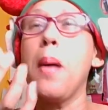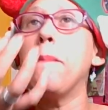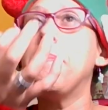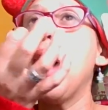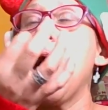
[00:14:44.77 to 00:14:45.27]

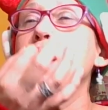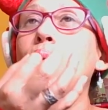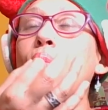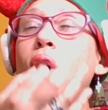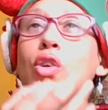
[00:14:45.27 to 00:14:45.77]
My
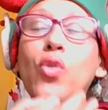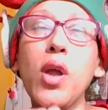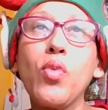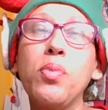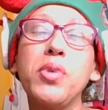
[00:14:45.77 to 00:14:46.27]
one
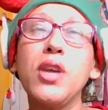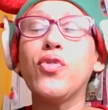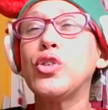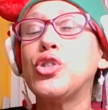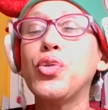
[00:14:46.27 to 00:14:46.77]
great would be
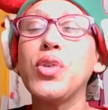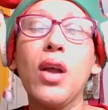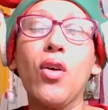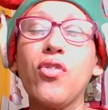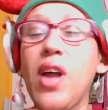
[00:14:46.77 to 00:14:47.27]
for Julie
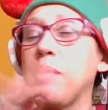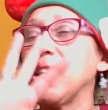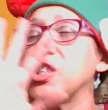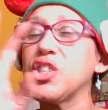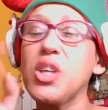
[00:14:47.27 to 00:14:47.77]
and her
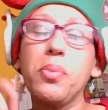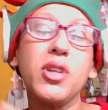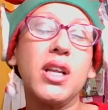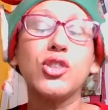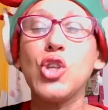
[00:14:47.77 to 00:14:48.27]
family, just
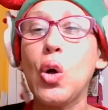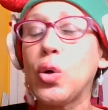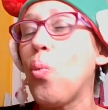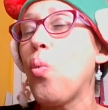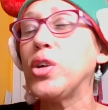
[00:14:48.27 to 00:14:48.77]
complete and
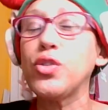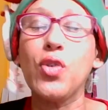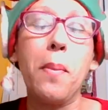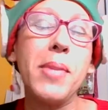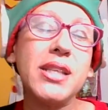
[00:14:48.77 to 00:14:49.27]
total,
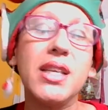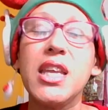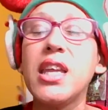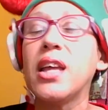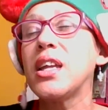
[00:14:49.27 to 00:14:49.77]
wonderful, amazing
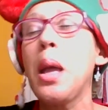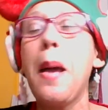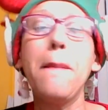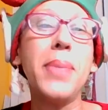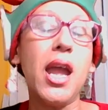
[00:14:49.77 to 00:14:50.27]
healing,
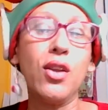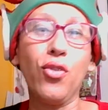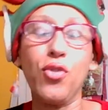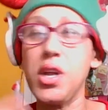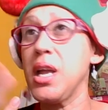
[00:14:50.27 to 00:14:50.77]

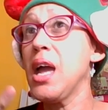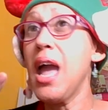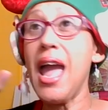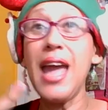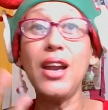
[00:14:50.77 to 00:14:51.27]
pain-free
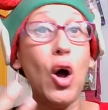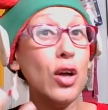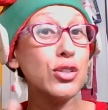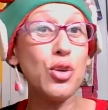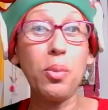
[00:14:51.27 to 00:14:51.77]
and
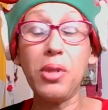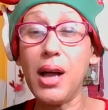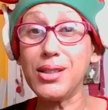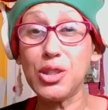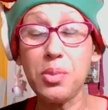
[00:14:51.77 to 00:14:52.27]
also
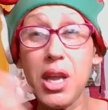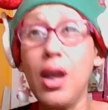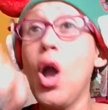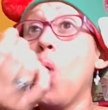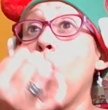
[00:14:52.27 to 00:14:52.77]
applies to me.
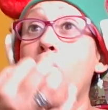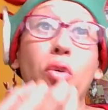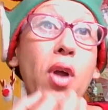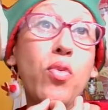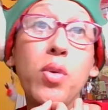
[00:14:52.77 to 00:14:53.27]
One
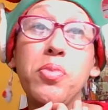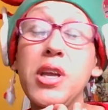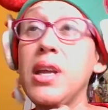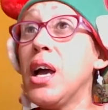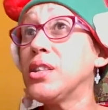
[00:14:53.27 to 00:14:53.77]
great would
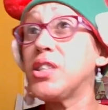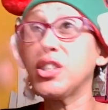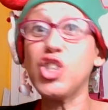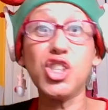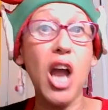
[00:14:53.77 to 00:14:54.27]
be
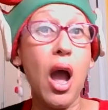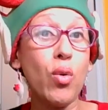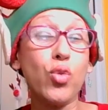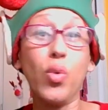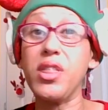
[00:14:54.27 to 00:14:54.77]
just
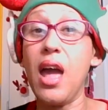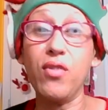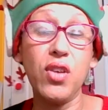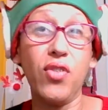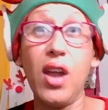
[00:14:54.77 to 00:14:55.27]
showered with
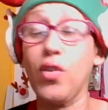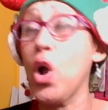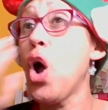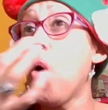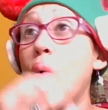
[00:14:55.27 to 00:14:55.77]
heavy favor.
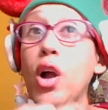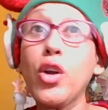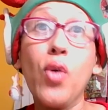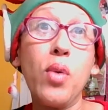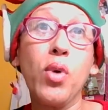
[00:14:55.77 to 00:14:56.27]
One
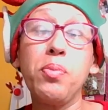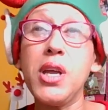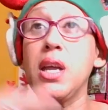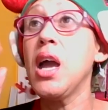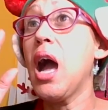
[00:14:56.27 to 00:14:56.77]
great would
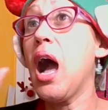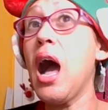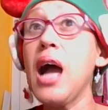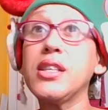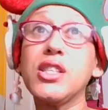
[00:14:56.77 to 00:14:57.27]
be
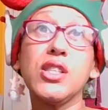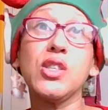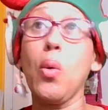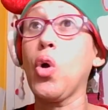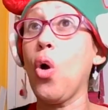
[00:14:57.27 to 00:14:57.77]
I just
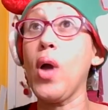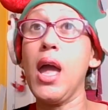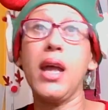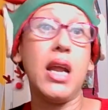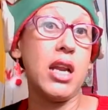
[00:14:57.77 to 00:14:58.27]
go
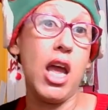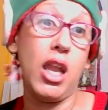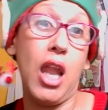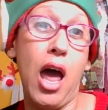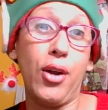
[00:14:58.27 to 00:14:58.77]
ahead and
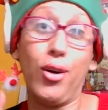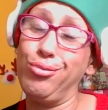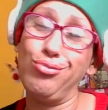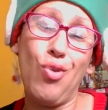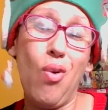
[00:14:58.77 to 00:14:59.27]
hit lotto.
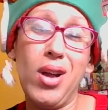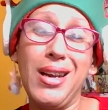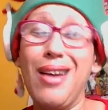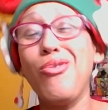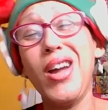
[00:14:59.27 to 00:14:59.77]
What
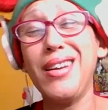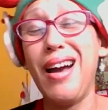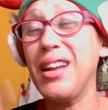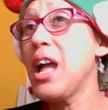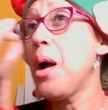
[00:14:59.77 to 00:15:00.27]
not? Why not?